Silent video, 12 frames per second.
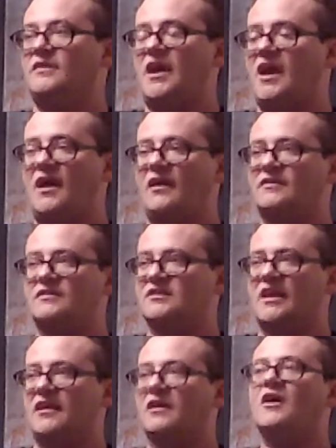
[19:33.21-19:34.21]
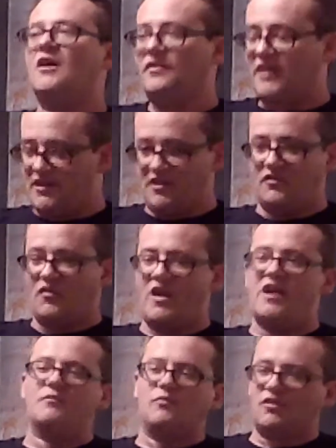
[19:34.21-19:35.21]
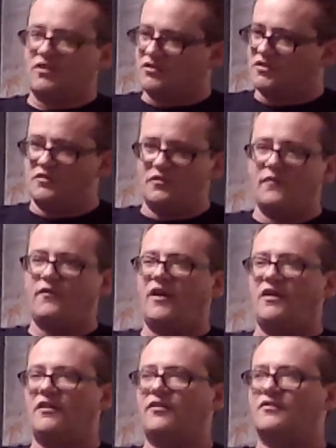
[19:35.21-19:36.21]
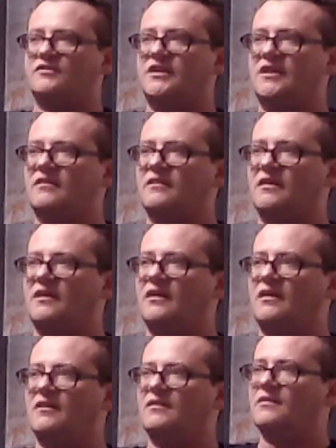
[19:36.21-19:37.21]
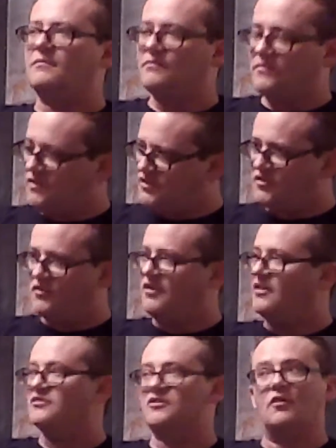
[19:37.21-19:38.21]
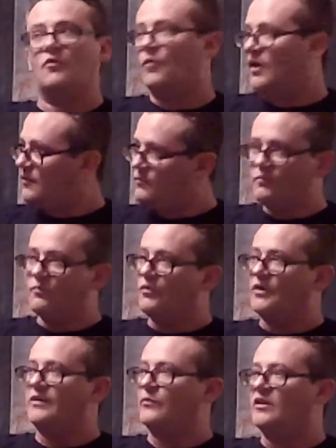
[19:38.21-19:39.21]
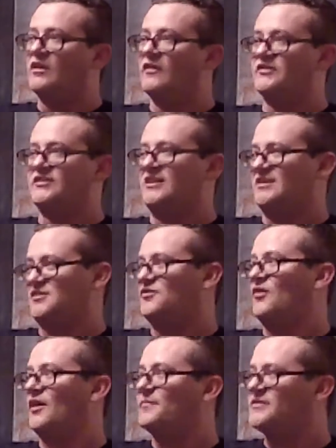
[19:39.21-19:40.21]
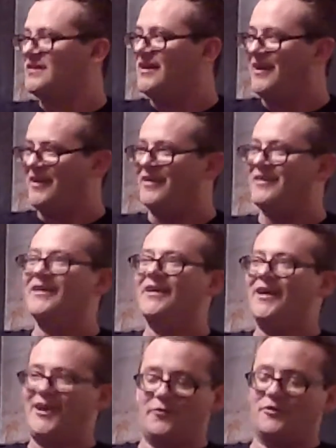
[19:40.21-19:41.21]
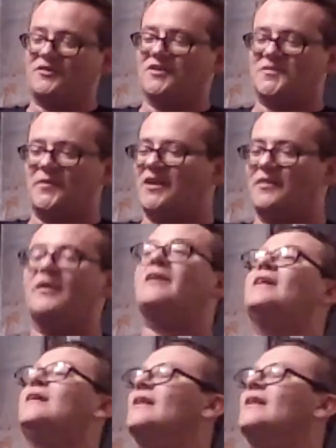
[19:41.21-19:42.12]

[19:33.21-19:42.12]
Yeah, it was like, that did great, we're going to do Friday the 13th. And the studios go, well, we'd love to see a script. And he went to his buddy and went,